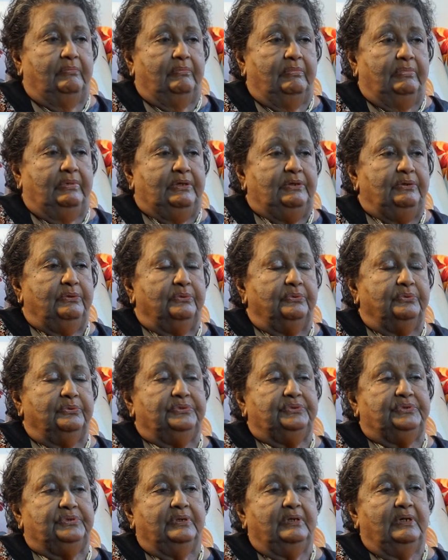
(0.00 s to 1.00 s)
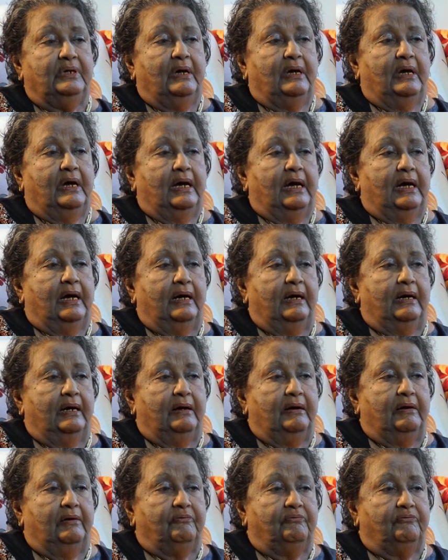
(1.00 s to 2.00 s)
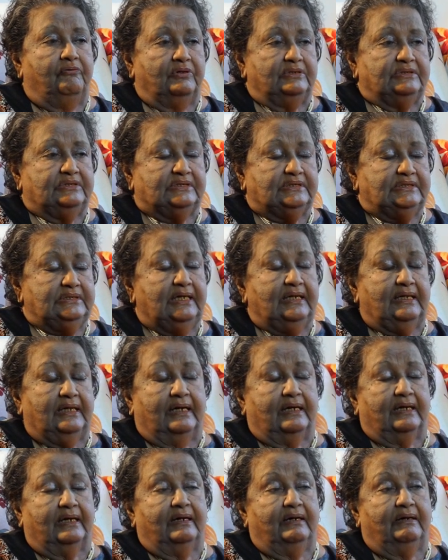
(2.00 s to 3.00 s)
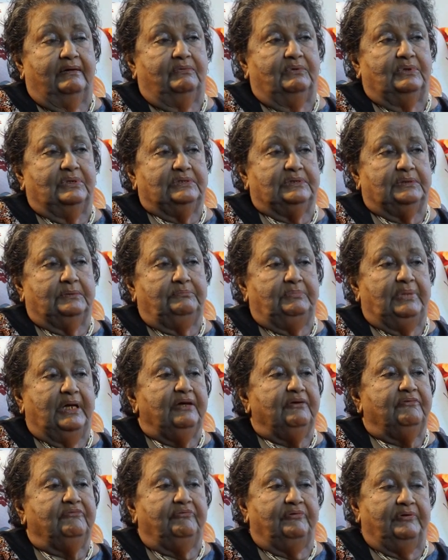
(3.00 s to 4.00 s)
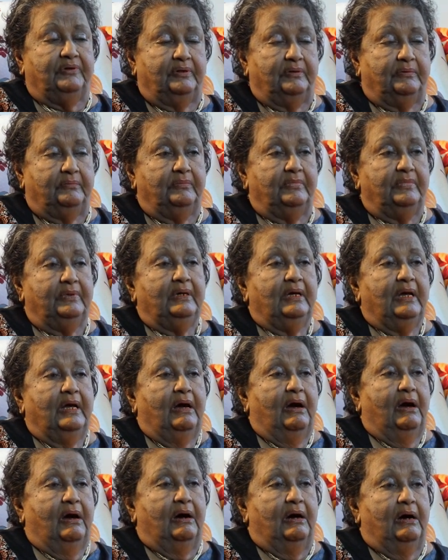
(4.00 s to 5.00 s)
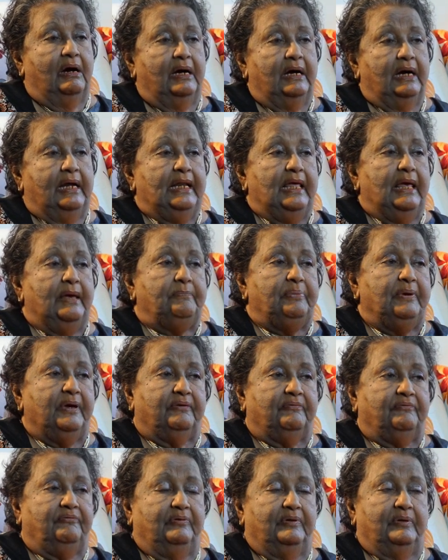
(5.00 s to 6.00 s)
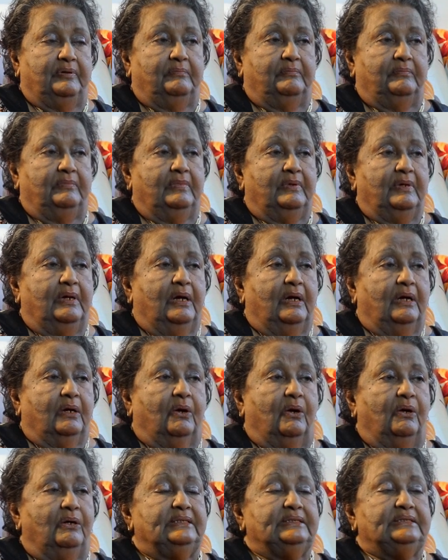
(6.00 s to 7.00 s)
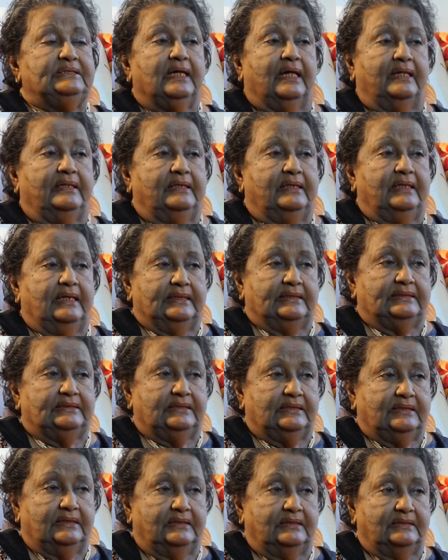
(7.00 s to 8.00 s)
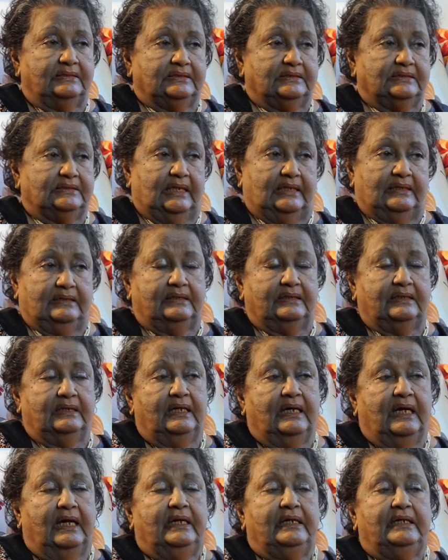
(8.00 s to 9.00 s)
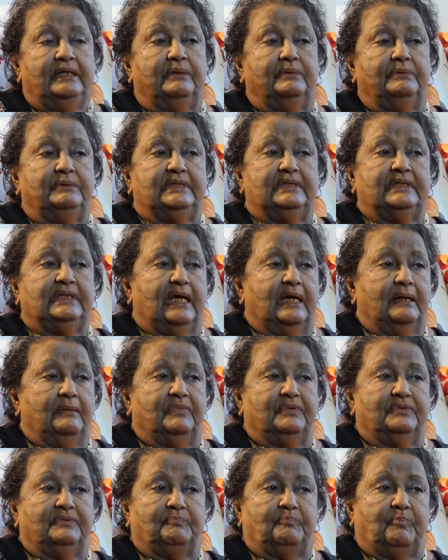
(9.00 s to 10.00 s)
huge, for Sri Lanka, was a big film, an epic film called Sandesaya, set during the time of the